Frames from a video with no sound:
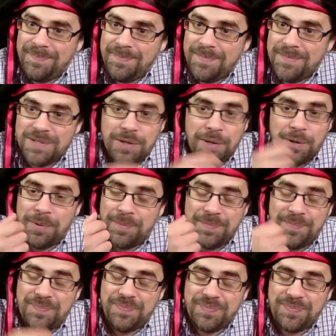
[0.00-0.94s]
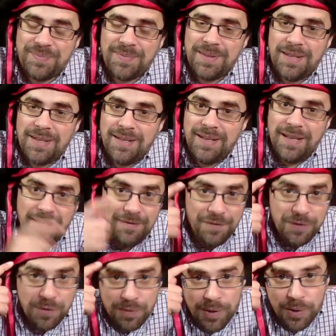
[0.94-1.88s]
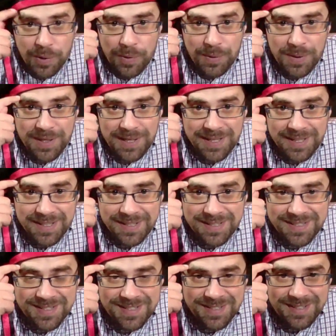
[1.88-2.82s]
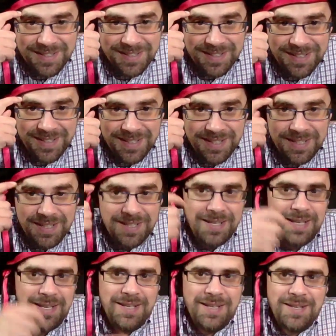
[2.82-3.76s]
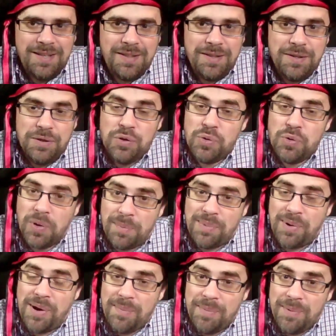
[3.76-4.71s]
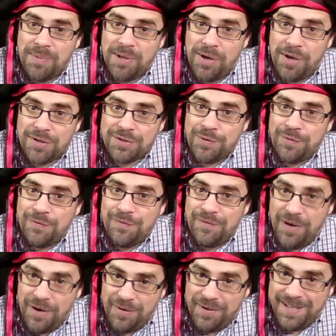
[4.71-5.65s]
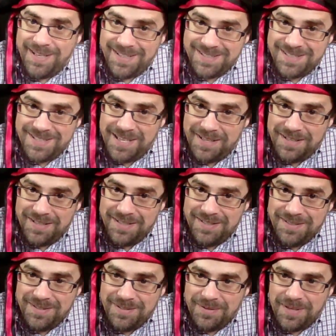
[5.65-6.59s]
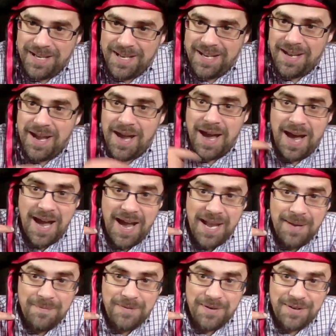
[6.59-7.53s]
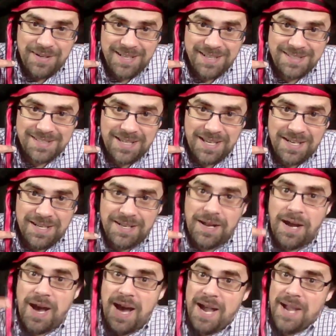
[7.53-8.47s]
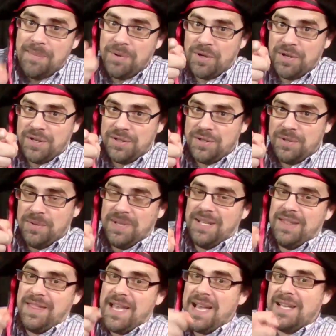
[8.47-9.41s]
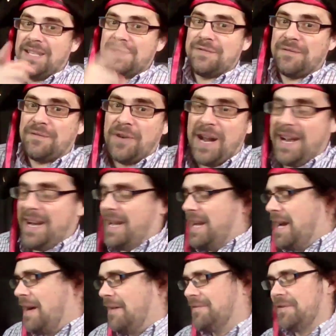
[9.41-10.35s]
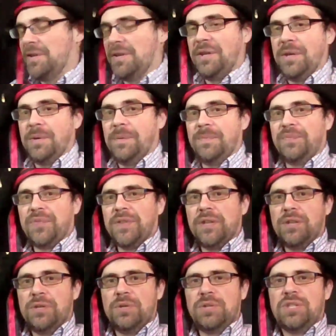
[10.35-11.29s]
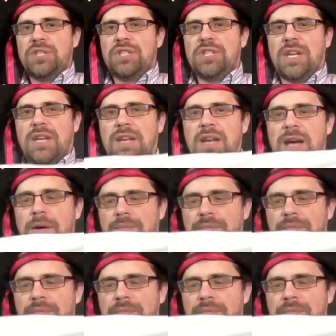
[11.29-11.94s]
So, if you know who it is, you are probably also very excited, okay? I am very excited. I'm going to tune in. That is Friday afternoon. You should check it out.